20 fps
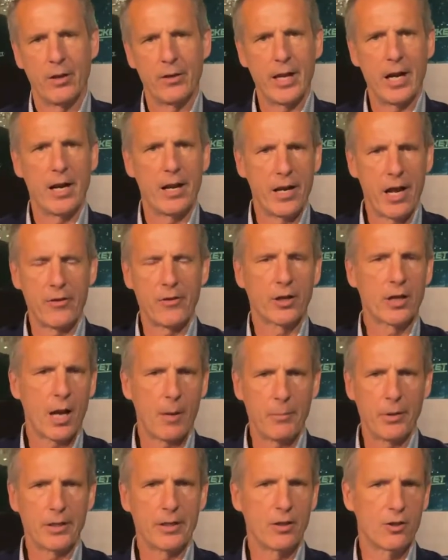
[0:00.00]
then another
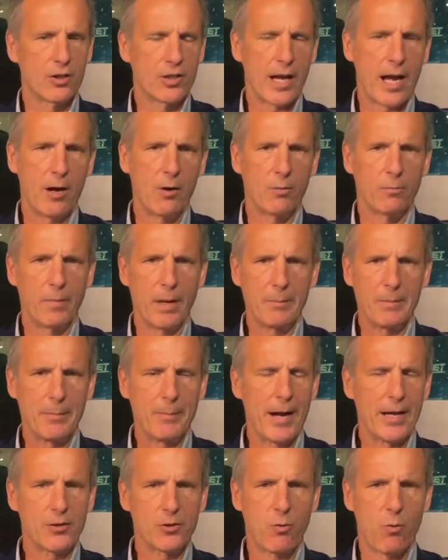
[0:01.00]
couple of years out, maybe
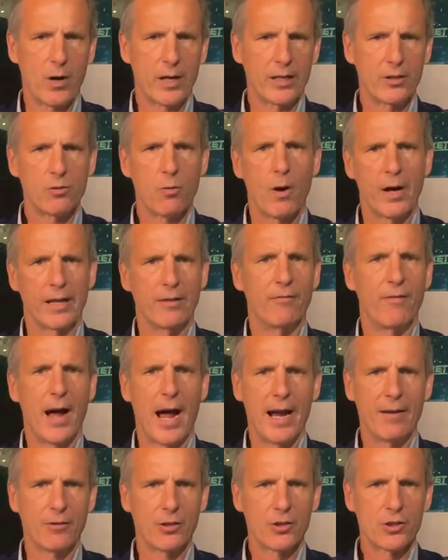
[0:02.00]
by
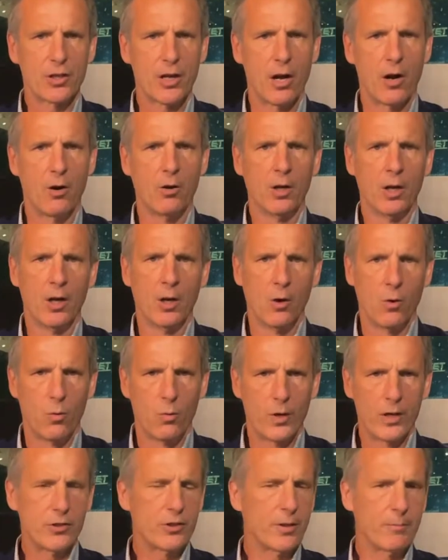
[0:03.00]
2025 or so,
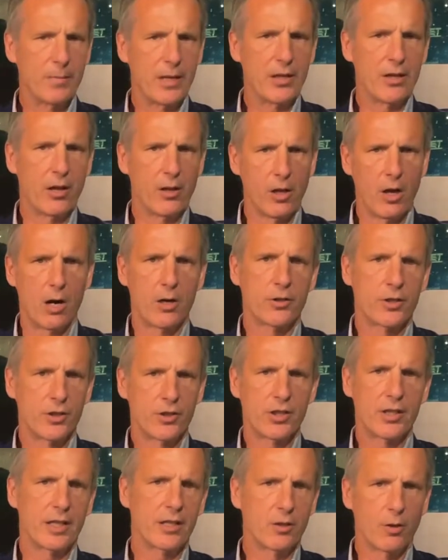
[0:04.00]
we should be the
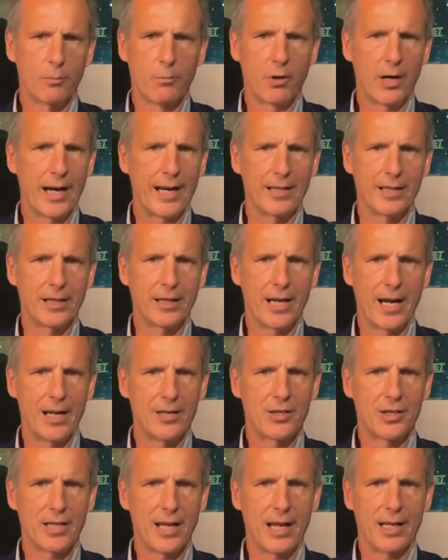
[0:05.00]
largest single brand in the
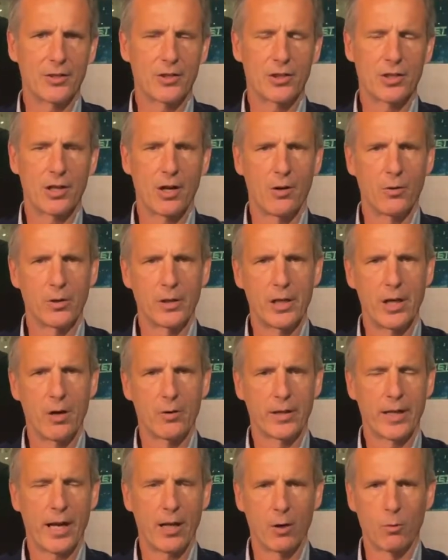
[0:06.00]
United States. So,
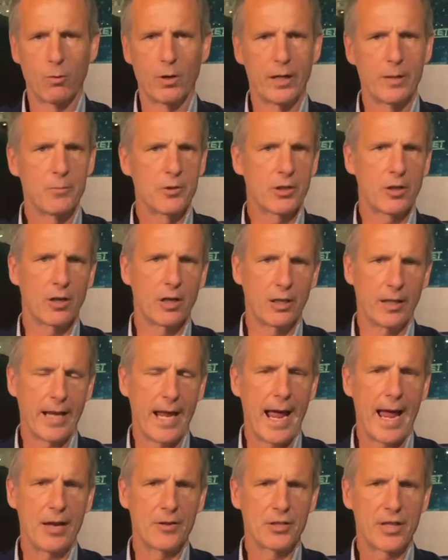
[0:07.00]
Keller Williams currently
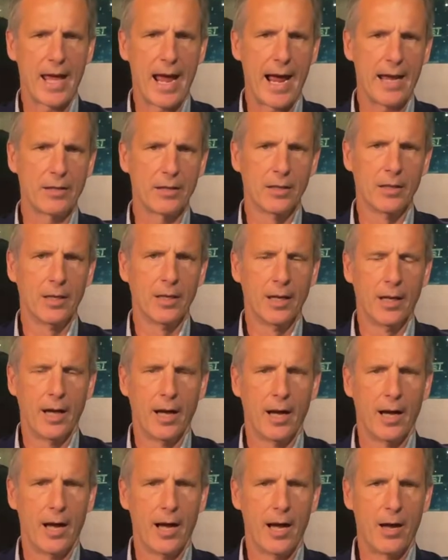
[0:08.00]
has that,
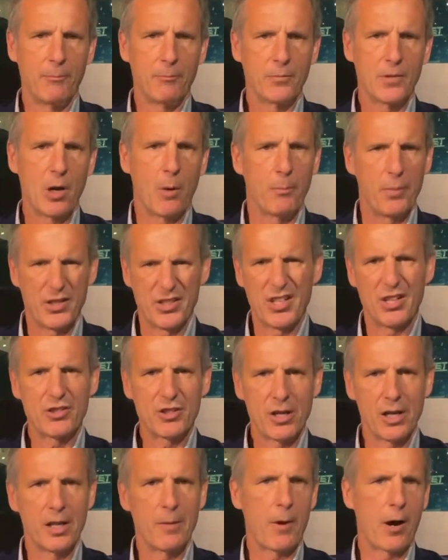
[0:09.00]

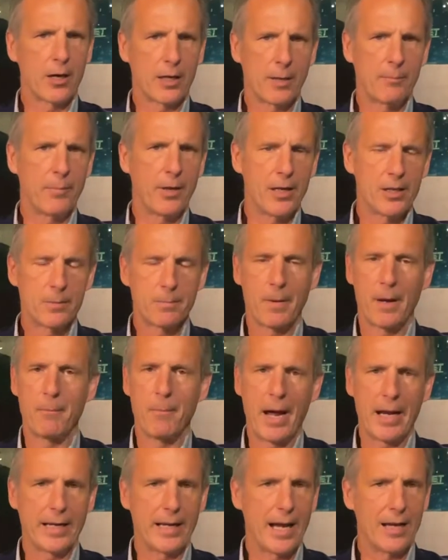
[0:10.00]
position in the marketplace. But
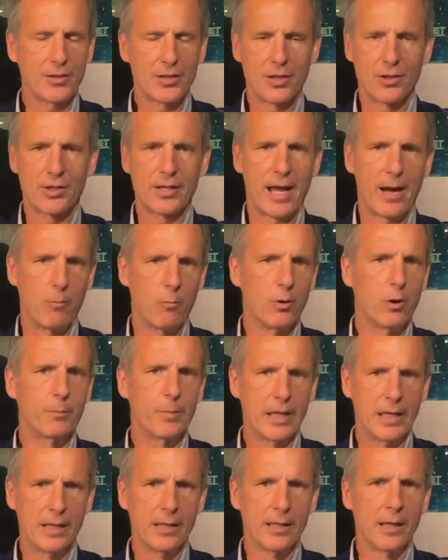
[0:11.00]
my guess is that we'll
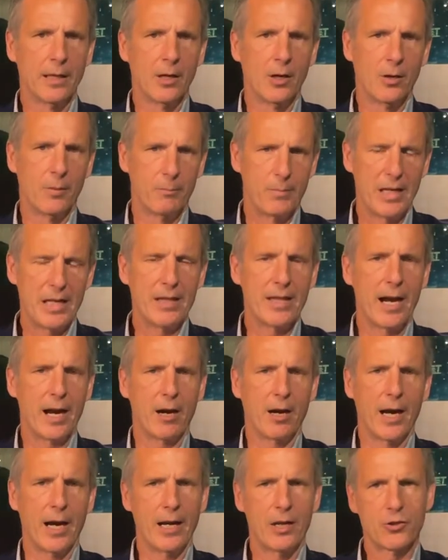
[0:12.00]
be
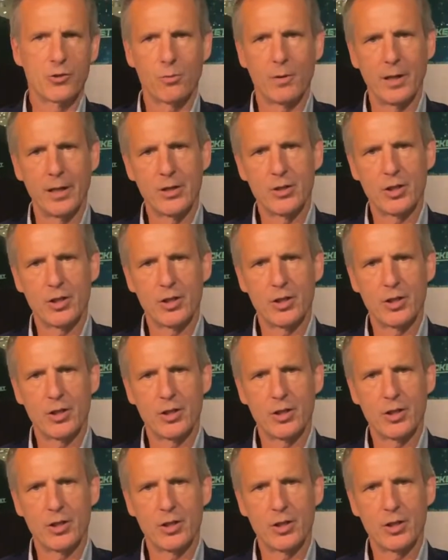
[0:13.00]
there. And it's really